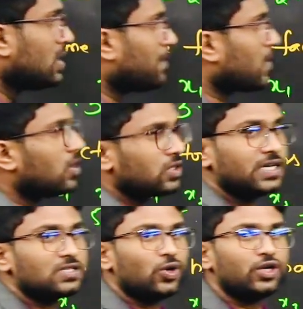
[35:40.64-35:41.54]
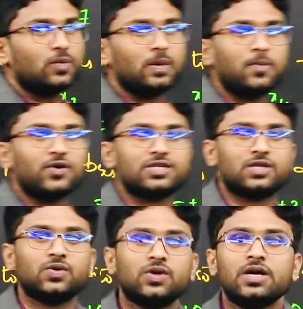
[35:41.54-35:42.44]
The product is going to be
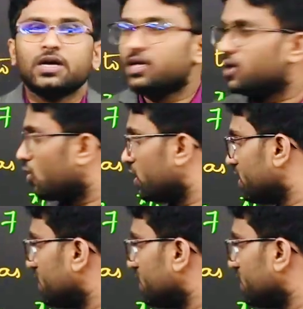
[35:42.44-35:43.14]
positive in only